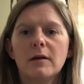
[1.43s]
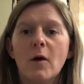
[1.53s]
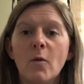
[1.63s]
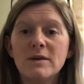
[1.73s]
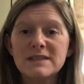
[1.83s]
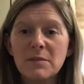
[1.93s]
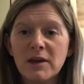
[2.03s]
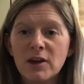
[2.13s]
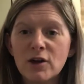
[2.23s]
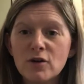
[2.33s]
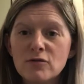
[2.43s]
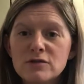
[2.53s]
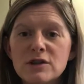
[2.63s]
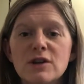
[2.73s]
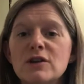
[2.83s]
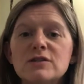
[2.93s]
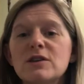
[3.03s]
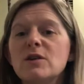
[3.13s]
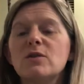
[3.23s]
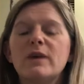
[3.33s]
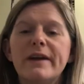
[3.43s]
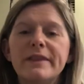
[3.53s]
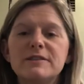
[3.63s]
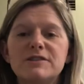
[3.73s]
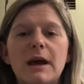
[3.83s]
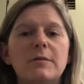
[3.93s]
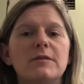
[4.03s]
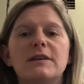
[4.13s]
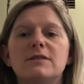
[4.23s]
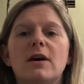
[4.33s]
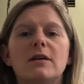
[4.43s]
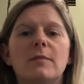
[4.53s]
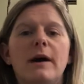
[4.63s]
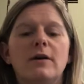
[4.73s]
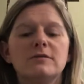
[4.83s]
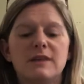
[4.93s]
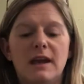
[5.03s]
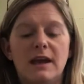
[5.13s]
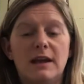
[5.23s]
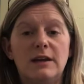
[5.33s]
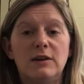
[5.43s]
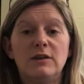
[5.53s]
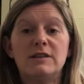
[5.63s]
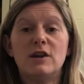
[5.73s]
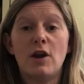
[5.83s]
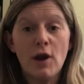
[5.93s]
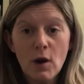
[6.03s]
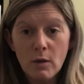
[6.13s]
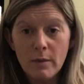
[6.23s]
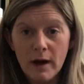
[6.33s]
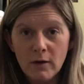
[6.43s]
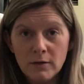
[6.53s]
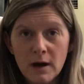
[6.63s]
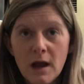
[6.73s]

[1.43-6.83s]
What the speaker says: What's up, kiddos? So in this chapter they talk about, and you need to know about,